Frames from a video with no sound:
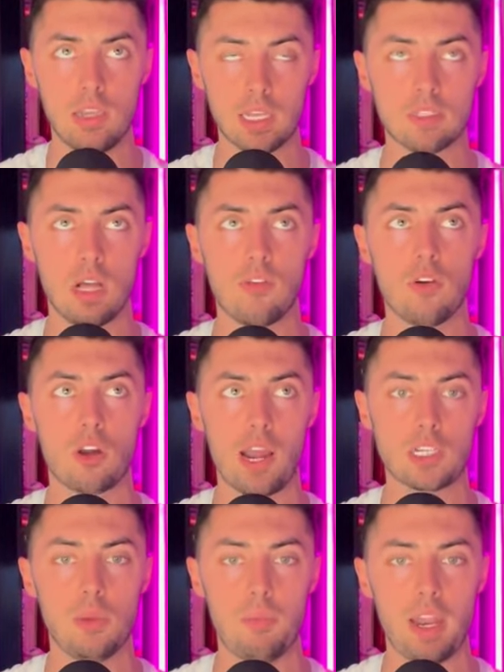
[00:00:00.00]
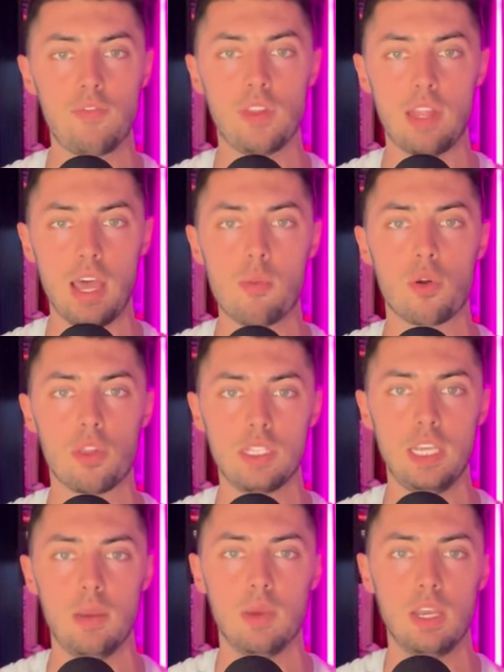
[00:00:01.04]
level or actually benefit them or the
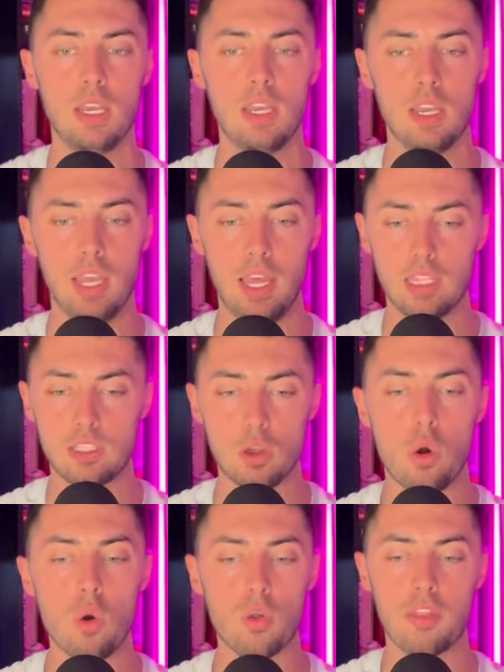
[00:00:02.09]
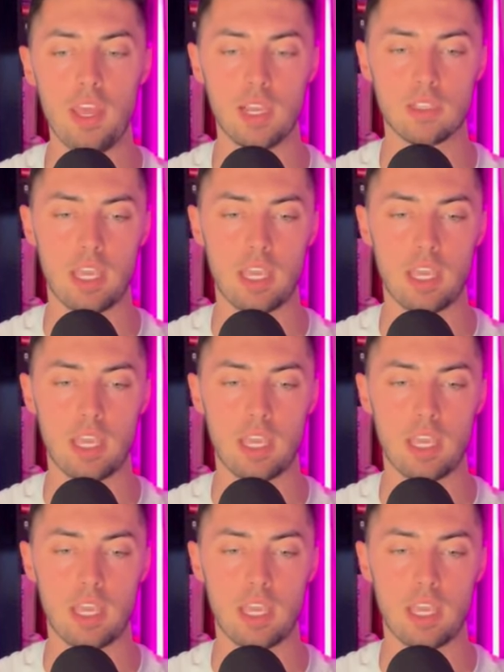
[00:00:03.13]
team. And it's the whole thing. It's